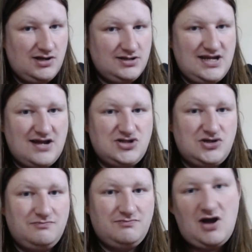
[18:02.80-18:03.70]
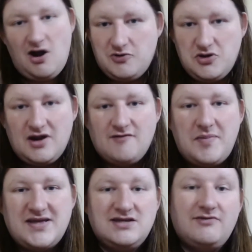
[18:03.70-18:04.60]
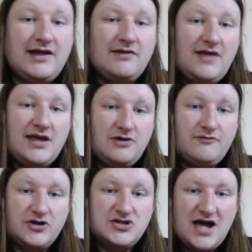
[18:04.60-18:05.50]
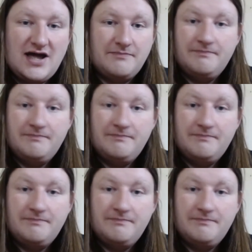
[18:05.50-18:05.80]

down to, oh, you can have a basic land, thank you for your time,